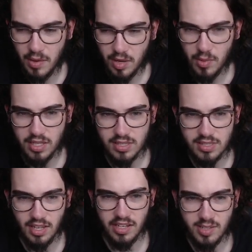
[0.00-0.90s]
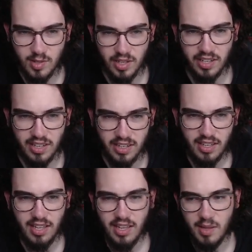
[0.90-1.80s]
it when it's done, Trond.
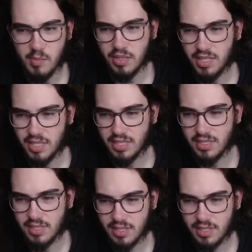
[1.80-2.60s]
Please.